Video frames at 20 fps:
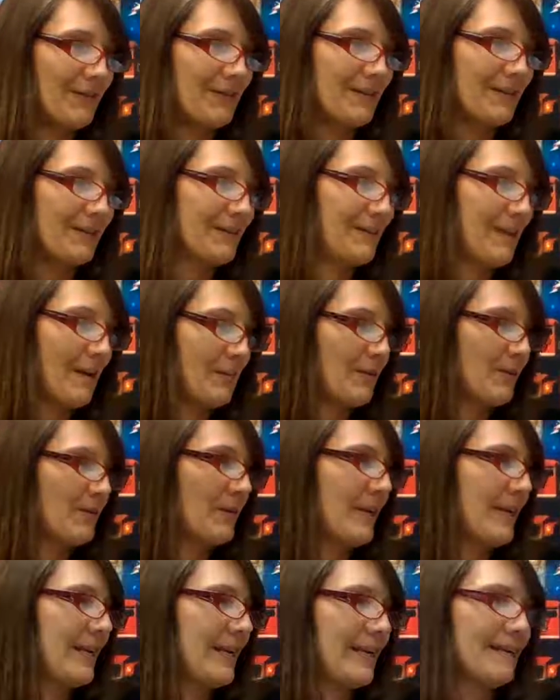for the summer
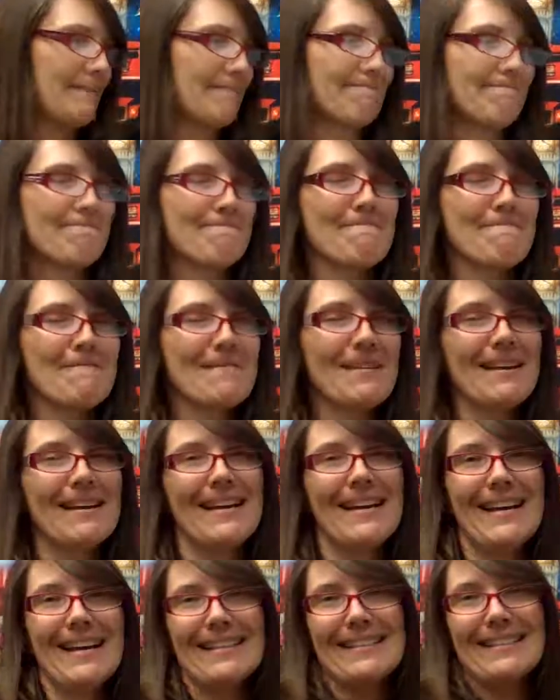reading.
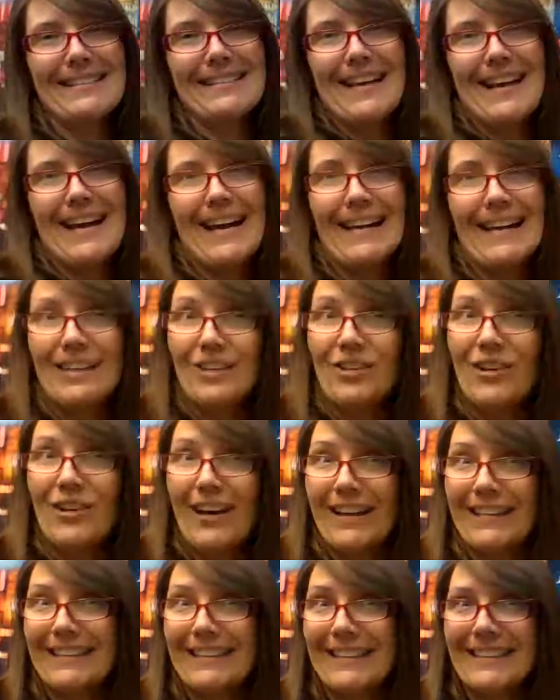and you
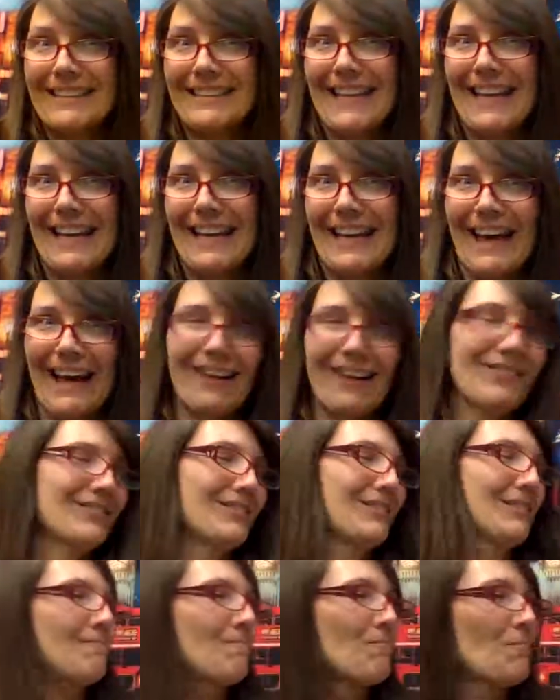guys can take
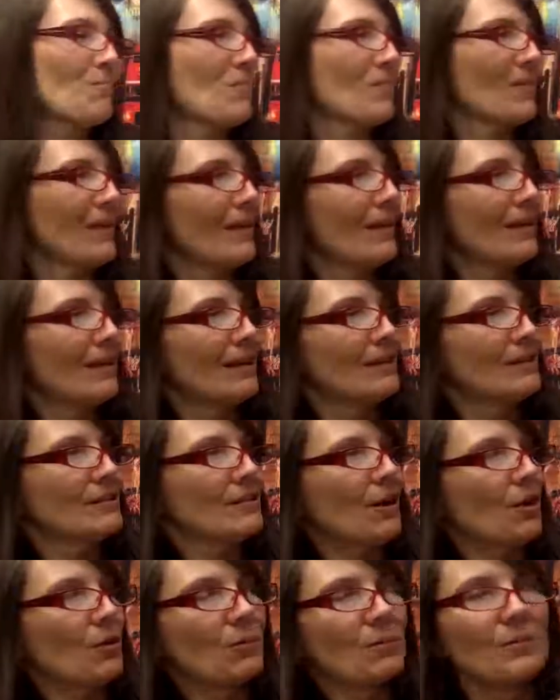out.
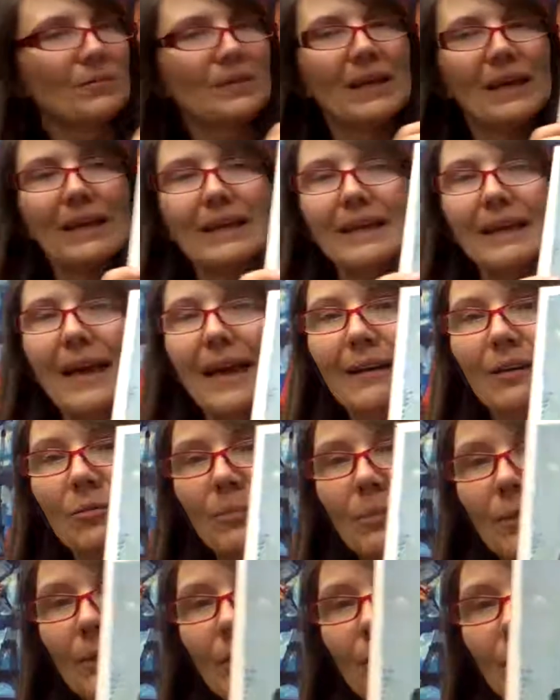So,
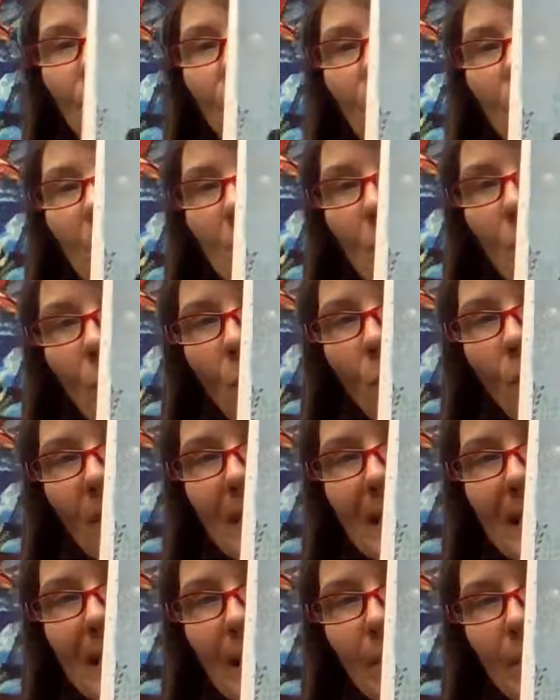kelp was
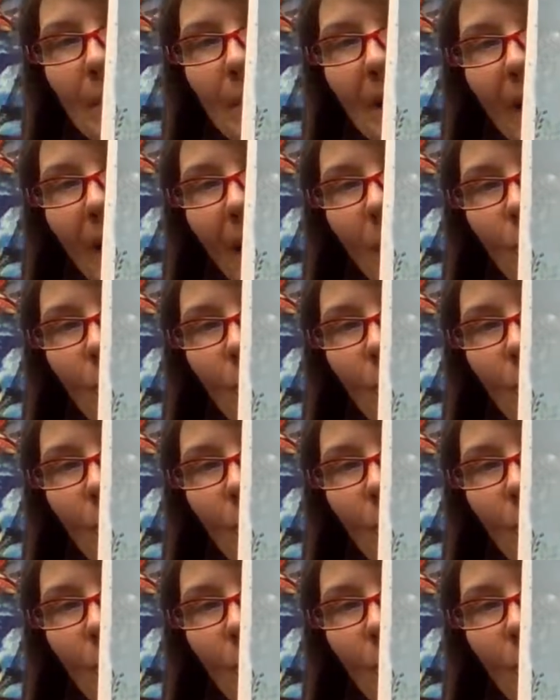born deep in the